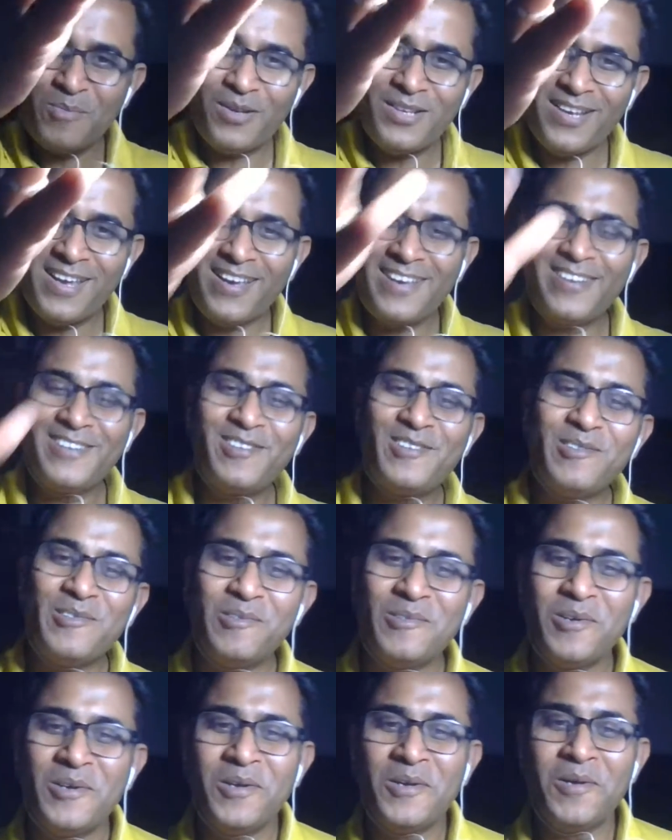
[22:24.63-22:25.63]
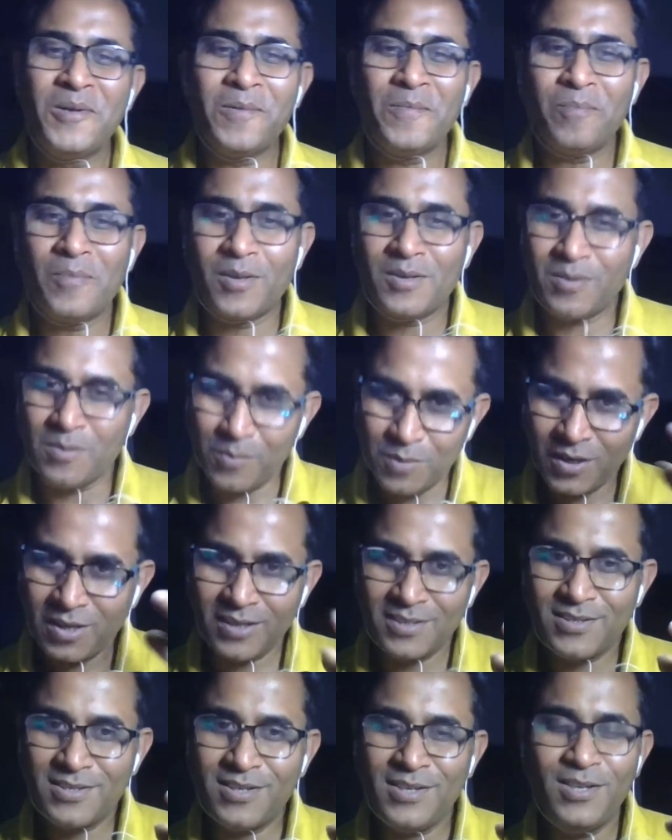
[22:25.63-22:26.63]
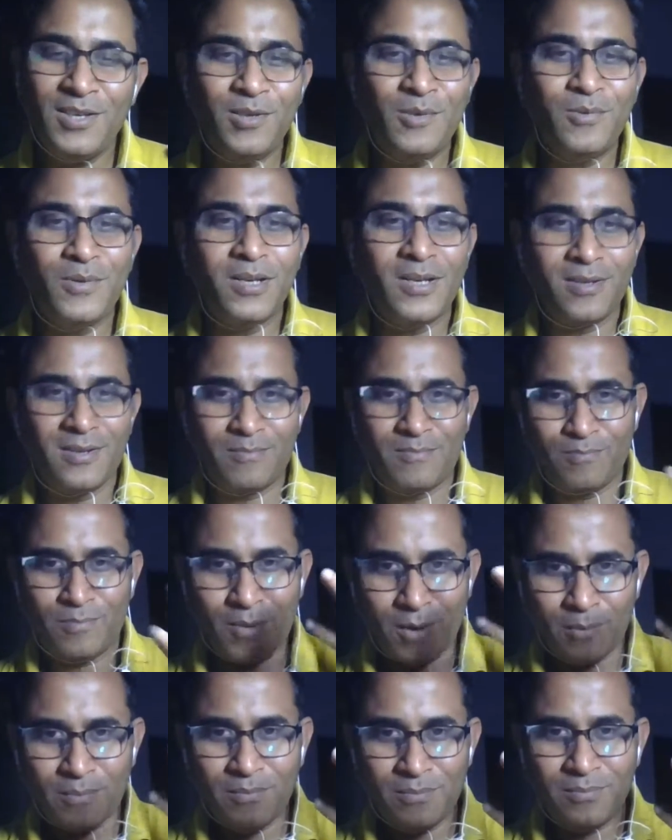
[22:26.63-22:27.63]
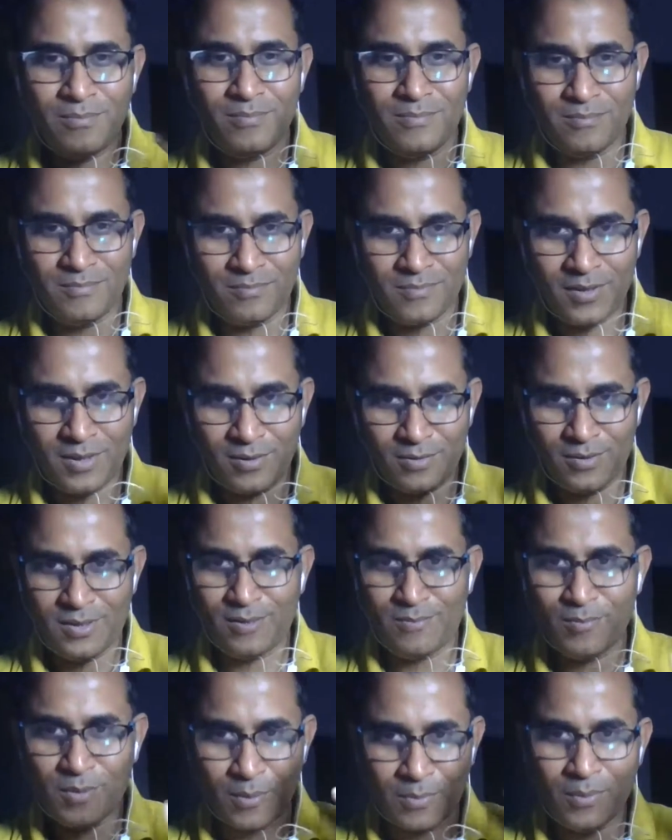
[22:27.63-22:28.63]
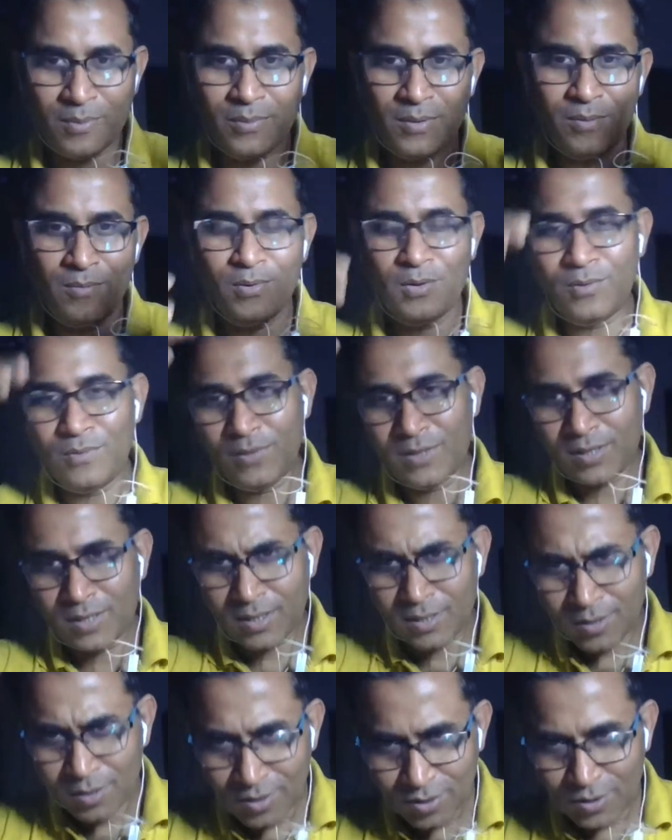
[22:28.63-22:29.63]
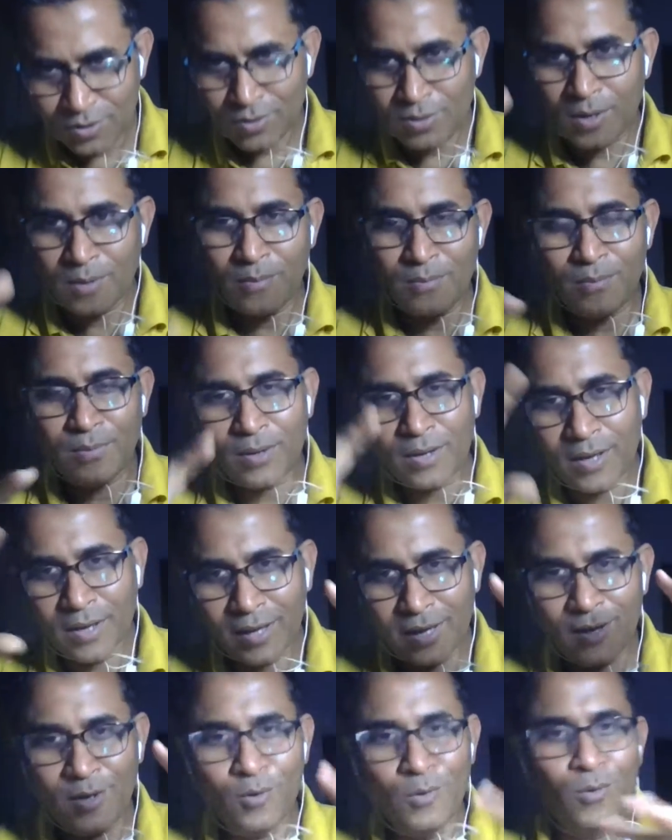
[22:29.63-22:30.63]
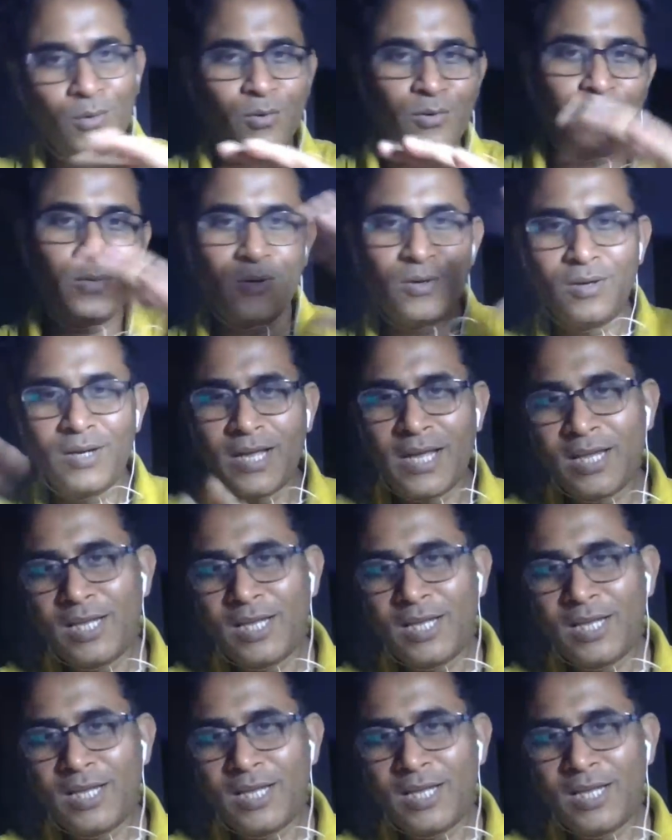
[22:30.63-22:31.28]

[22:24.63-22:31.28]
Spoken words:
can be taken to, somebody can see you and pop, you can pop up in between, you can just stop by, go to your